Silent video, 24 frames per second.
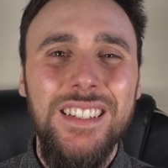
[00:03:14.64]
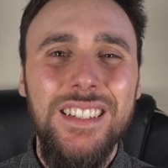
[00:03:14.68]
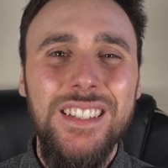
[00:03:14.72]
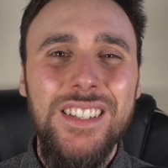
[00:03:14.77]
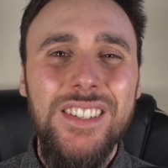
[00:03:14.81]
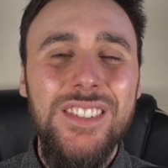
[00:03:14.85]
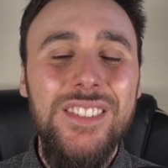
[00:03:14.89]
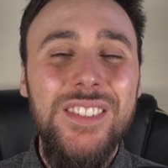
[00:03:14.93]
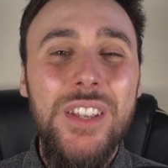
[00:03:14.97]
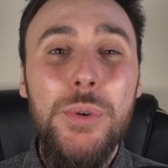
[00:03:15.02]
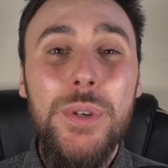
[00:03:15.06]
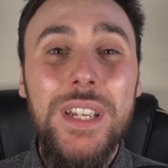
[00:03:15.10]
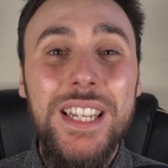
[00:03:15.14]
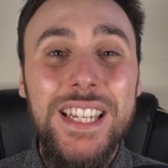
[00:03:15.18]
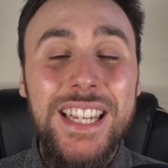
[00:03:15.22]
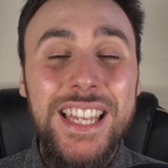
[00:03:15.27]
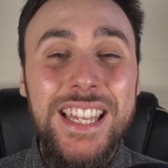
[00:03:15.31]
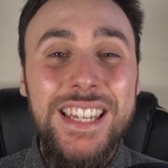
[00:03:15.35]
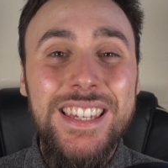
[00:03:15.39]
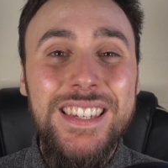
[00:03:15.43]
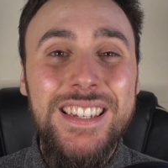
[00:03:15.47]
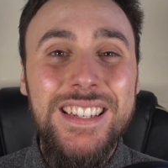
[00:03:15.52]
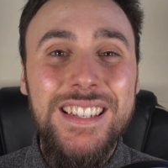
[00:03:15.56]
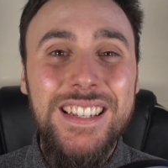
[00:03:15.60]
soak it
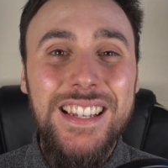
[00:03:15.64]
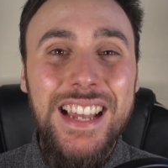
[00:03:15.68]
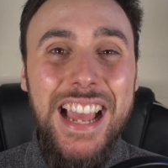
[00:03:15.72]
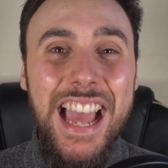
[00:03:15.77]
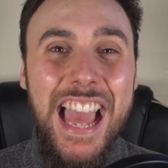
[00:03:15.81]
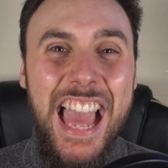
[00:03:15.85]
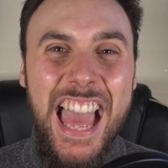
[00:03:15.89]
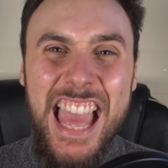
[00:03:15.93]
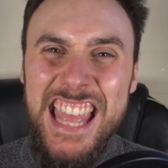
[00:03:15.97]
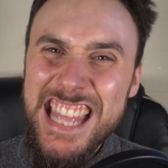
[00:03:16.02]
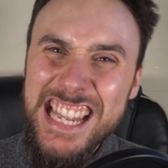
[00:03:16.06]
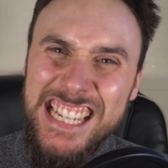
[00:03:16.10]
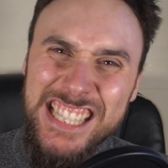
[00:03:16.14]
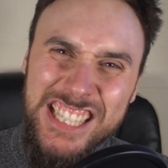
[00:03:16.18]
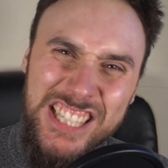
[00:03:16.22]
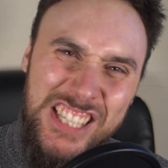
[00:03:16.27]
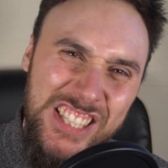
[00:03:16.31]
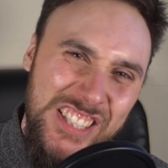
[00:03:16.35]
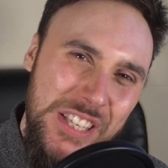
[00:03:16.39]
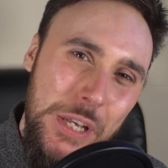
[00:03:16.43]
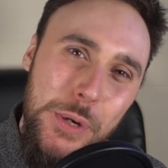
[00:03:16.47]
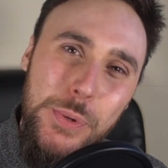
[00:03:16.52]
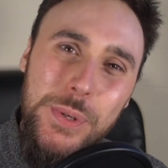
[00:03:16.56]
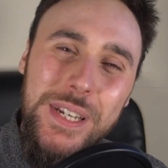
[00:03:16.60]
in, and then
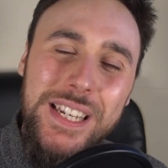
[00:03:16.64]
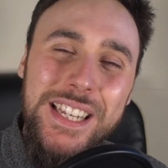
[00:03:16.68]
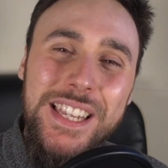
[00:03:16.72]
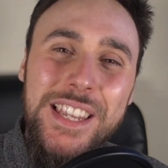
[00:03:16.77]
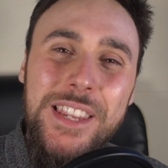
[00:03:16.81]
soak it